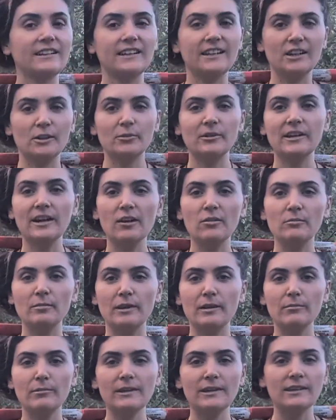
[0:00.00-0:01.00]
Here we go,
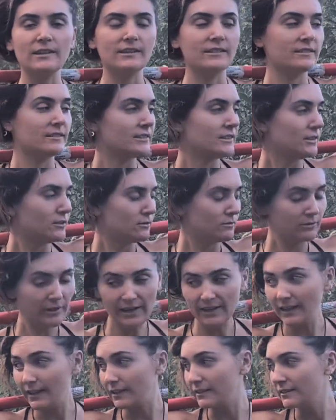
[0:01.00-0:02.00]
baby. It's
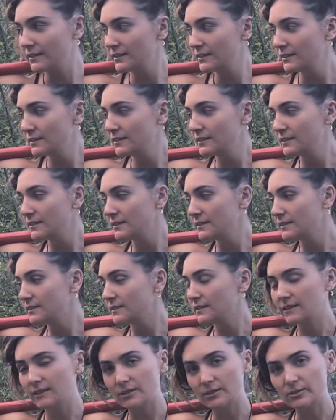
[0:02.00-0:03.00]
ready.
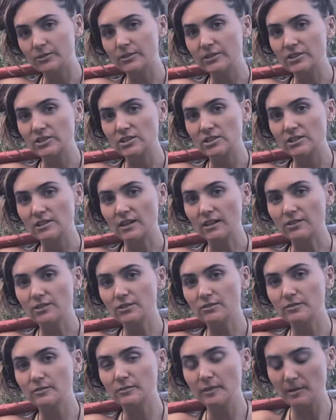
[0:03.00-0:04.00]
Oh, I just knocked
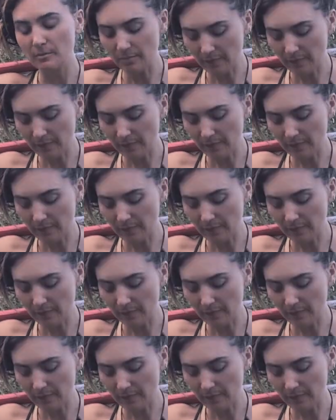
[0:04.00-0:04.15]
over my